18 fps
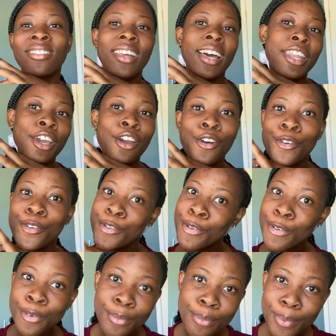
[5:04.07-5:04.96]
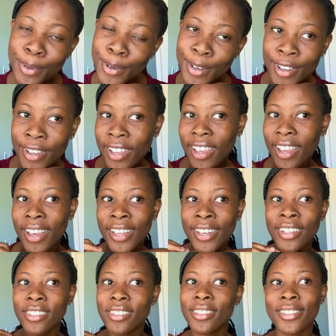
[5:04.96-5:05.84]
study group
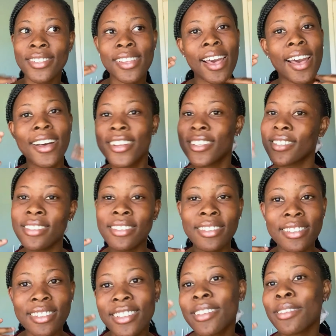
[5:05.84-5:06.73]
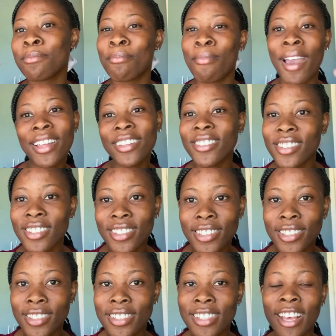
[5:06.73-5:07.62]
and discuss
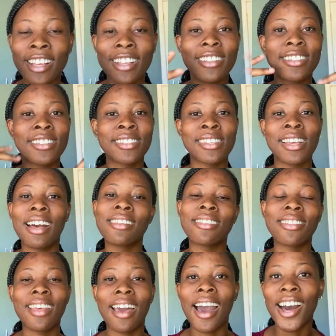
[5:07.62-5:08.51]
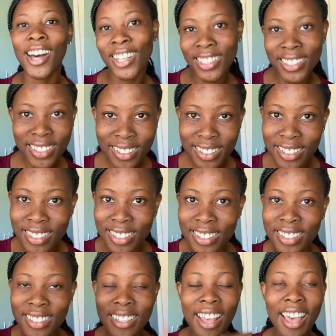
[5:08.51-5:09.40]
matters, discuss the
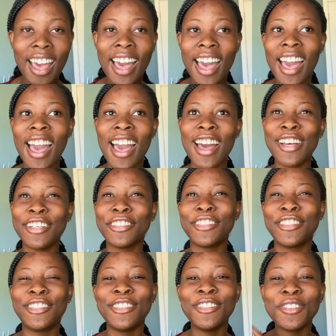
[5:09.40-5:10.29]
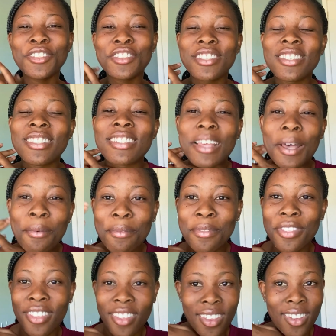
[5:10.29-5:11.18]
answers. Do
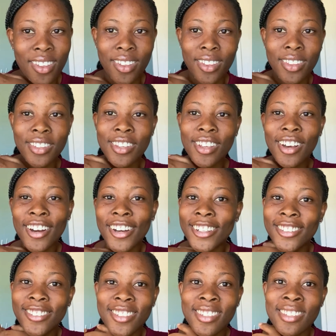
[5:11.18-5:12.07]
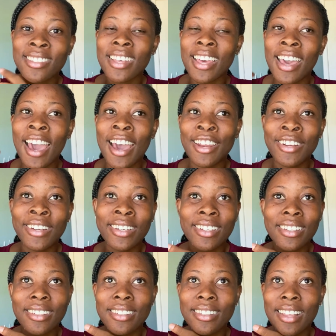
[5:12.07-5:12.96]
something. You can't just say, I don't
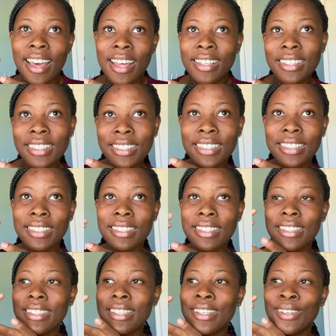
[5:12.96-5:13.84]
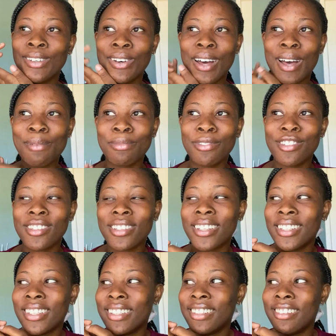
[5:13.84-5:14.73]
understand this, so I'm just
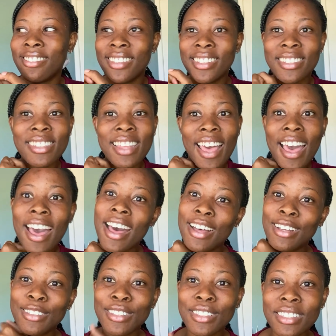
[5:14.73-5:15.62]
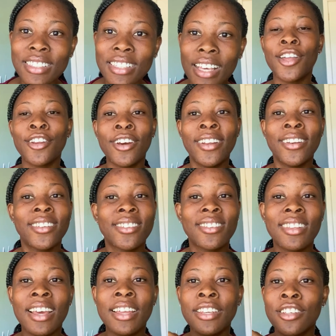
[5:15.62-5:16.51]
gonna leave this out. I don't
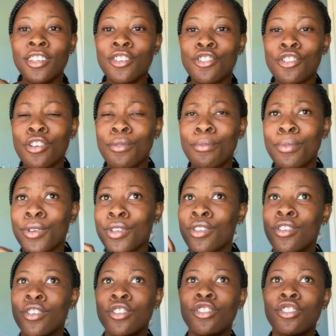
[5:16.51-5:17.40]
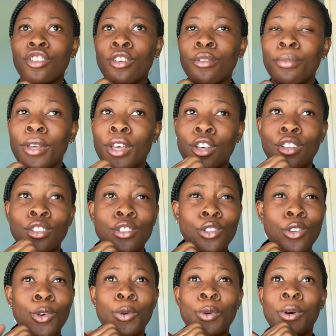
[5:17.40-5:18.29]
understand entrepreneurship,
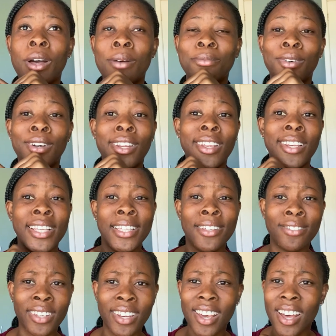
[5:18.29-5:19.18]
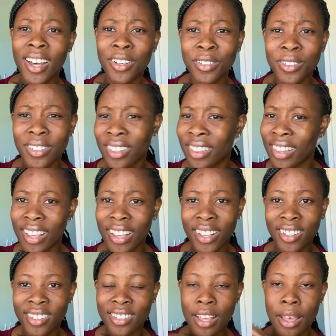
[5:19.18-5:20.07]
so I'm gonna leave it out in the
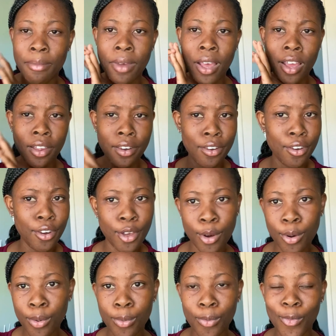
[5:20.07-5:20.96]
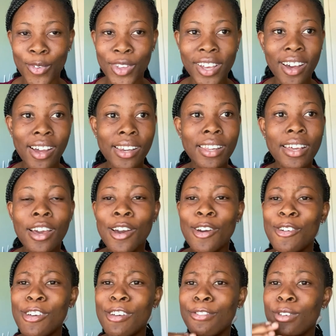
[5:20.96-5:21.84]
exam. No, because
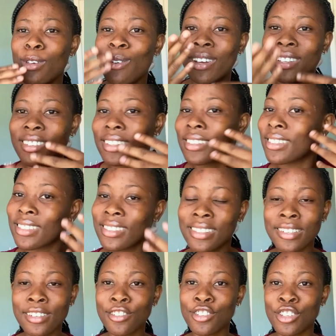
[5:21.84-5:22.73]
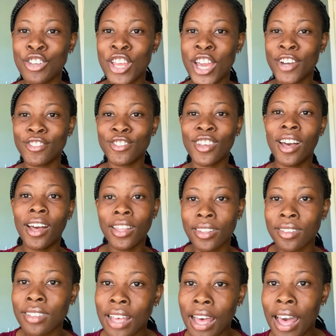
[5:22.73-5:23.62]
if you want a distinction, you have to
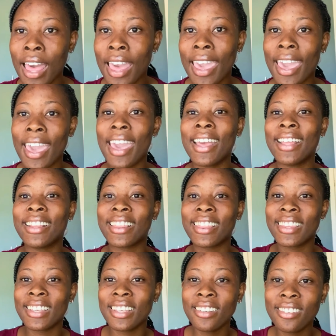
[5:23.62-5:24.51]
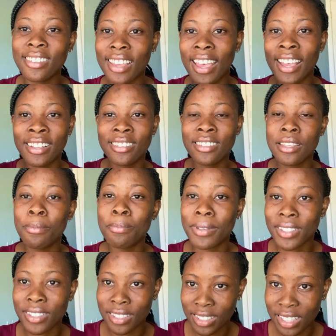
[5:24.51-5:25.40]
answer at least
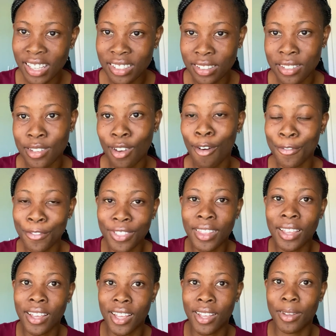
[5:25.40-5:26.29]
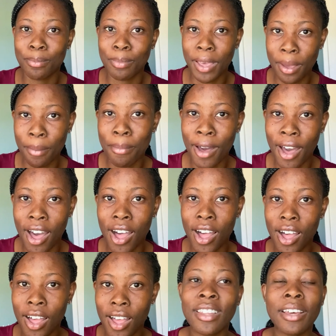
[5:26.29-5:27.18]
80% of the paper.
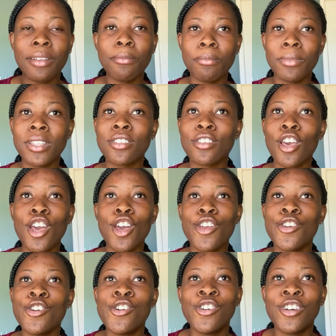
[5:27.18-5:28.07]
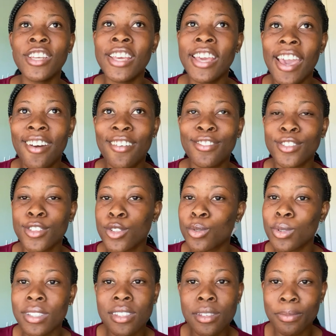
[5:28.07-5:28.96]
That means you only have
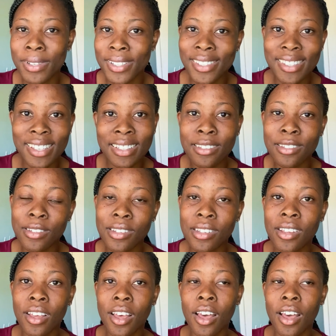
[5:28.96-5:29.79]
20%